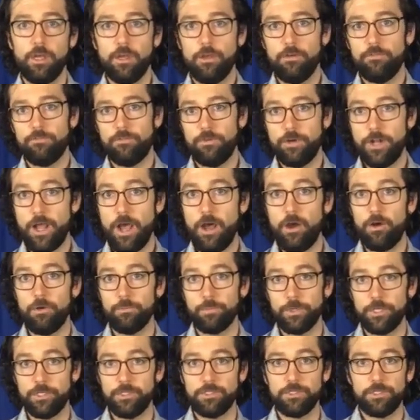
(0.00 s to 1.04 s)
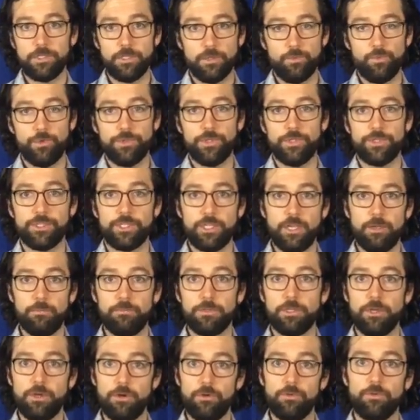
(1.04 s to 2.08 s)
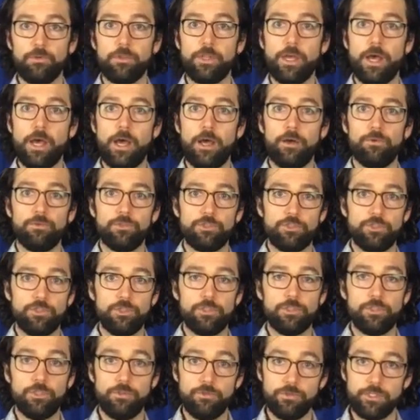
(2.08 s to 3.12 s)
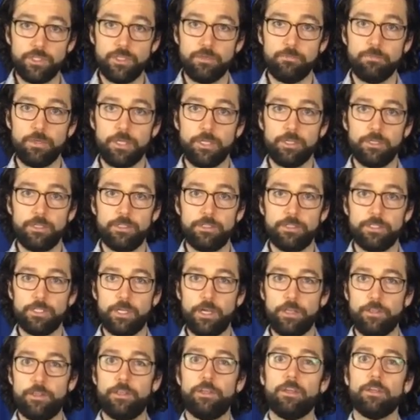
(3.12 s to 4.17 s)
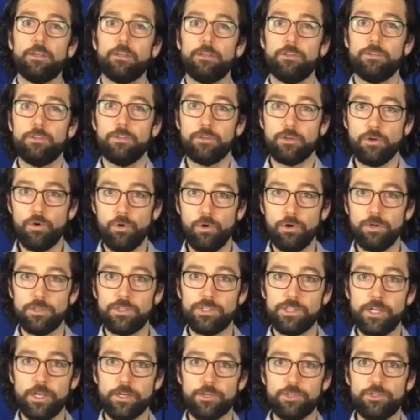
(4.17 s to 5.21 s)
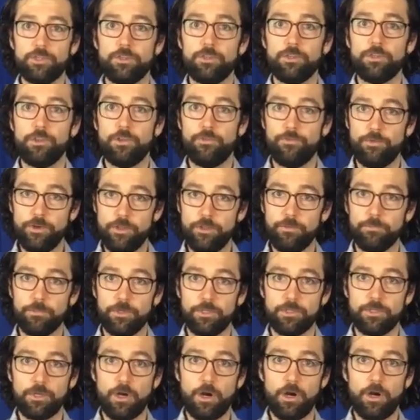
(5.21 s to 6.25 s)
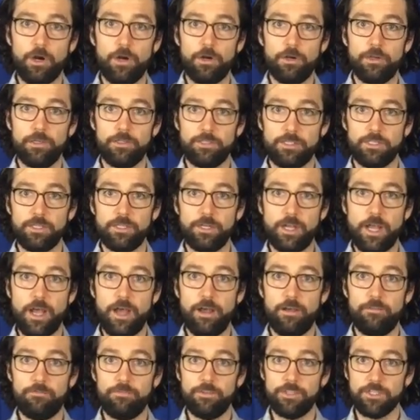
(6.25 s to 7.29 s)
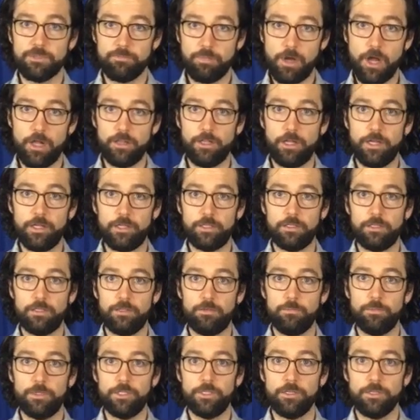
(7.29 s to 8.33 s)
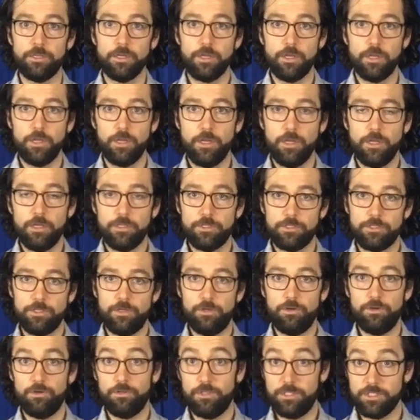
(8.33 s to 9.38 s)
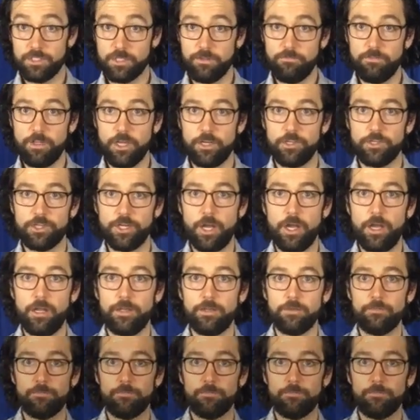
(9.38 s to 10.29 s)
For now, I'm going to stick with the same tone that I was just using because I think in the chorus section, the rhythm guitar is going to have the spotlight a little bit. So let's give that a shot.